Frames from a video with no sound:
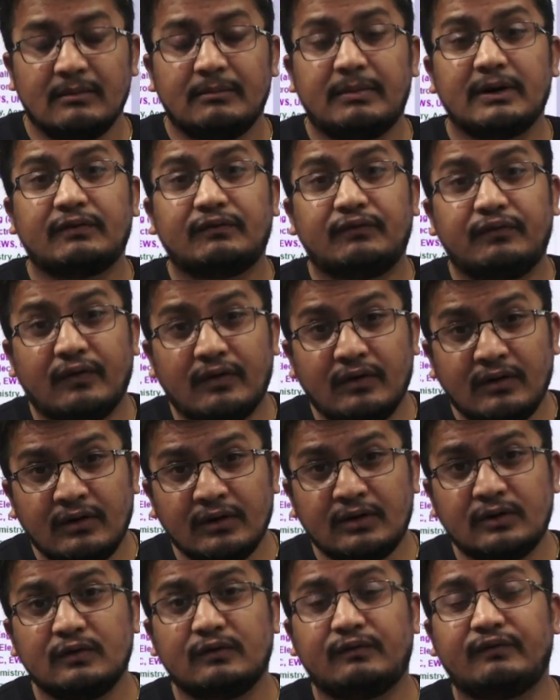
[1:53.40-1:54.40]
but
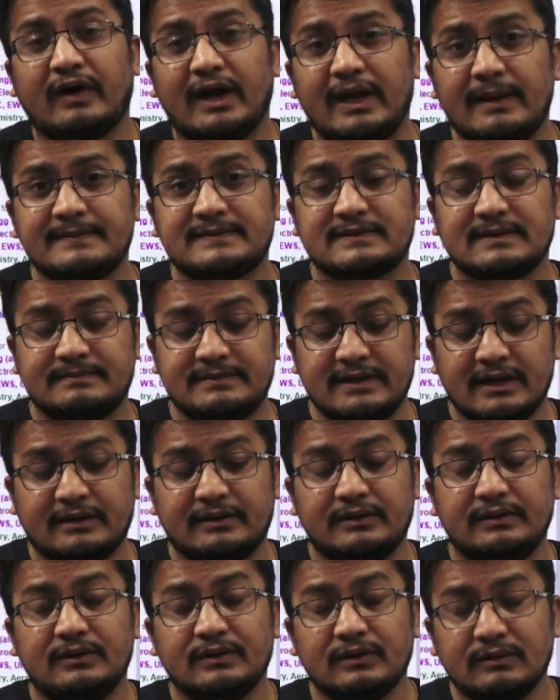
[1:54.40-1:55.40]
four to five
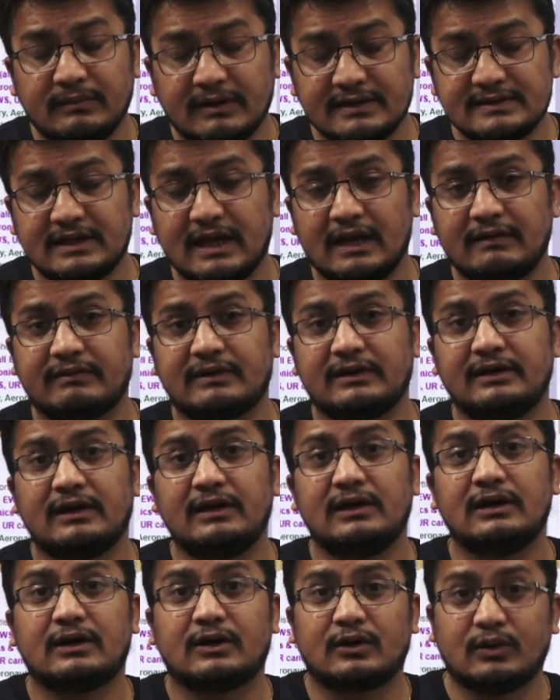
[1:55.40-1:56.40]
subject you must have
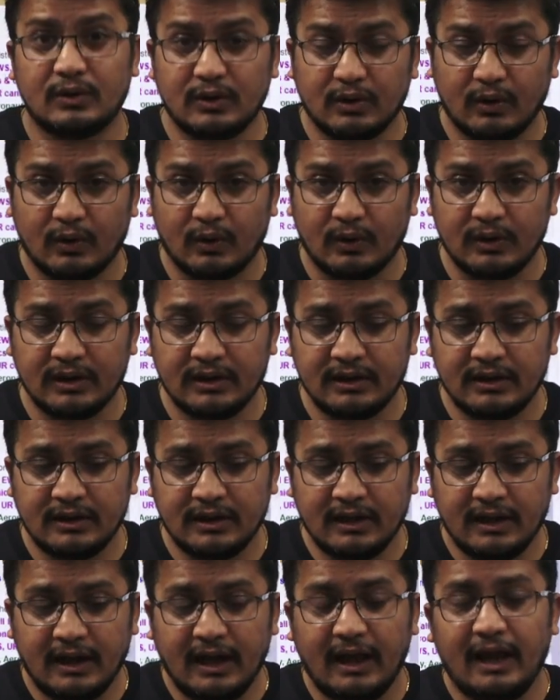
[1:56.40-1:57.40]
really a good hold
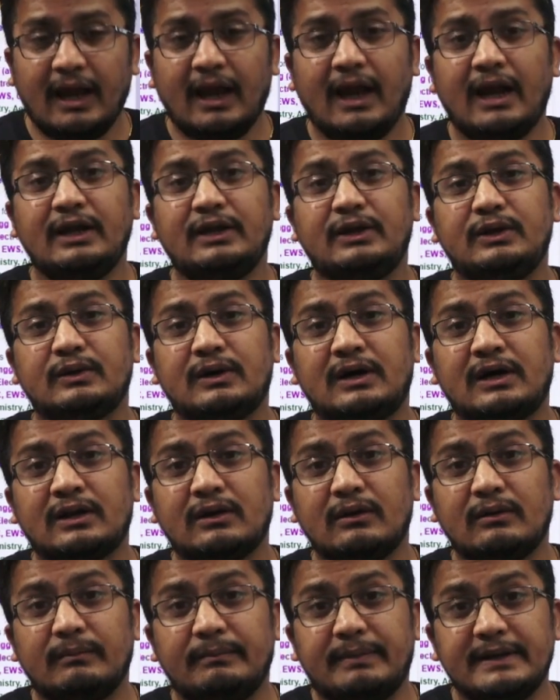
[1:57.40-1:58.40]
and your
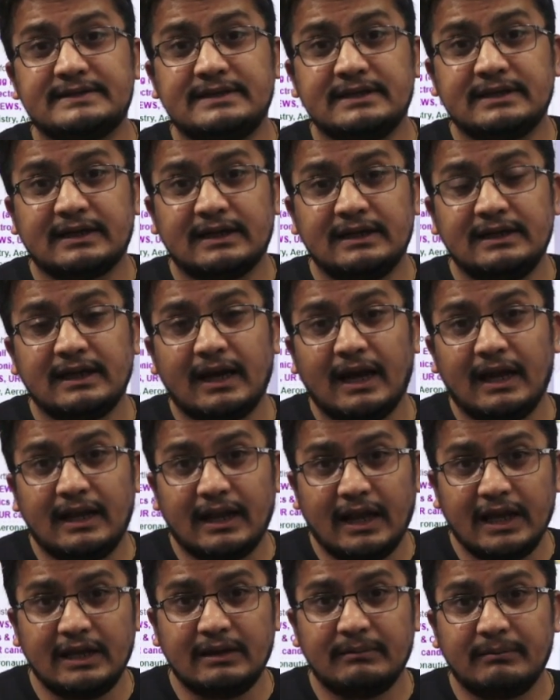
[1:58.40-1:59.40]
basically
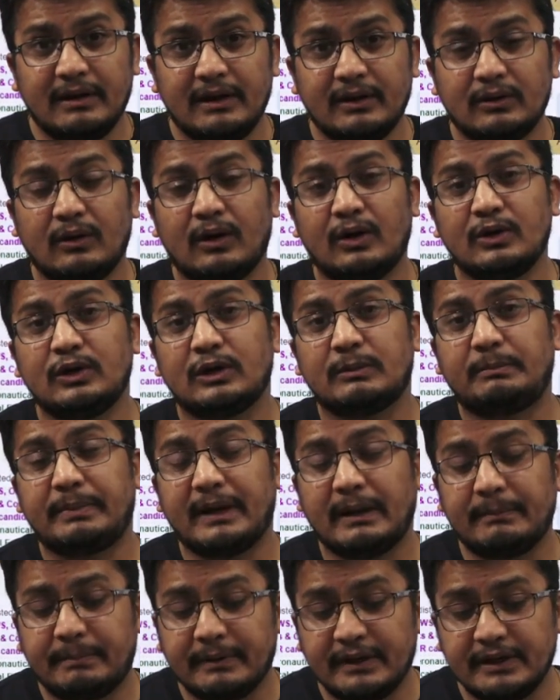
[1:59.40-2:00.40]
alignment or your
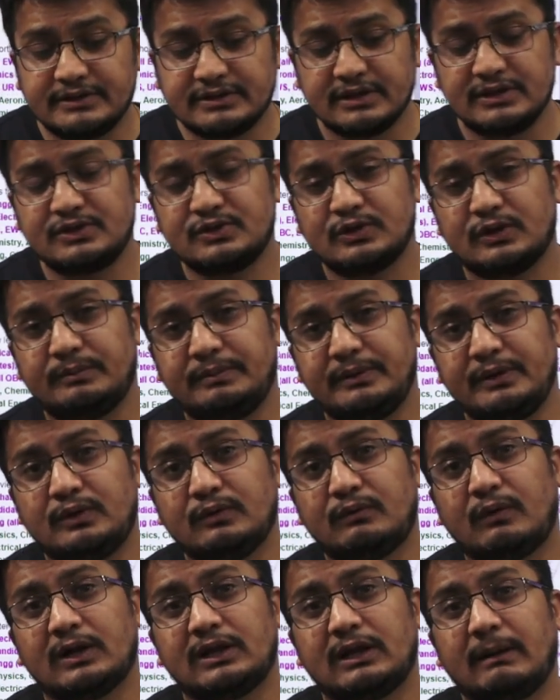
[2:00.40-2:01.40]
preparation should be
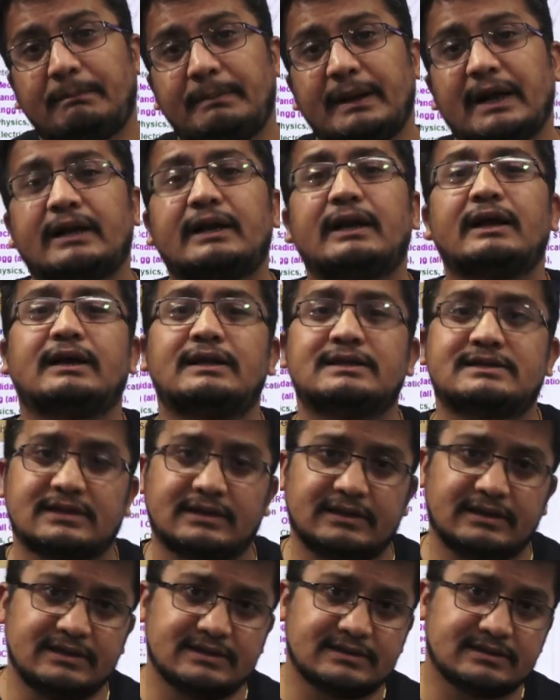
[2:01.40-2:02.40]
toward the practical
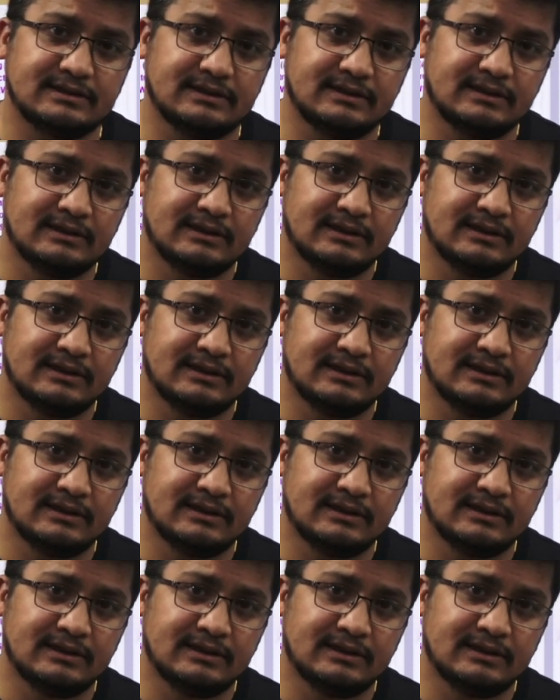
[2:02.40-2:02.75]
studies.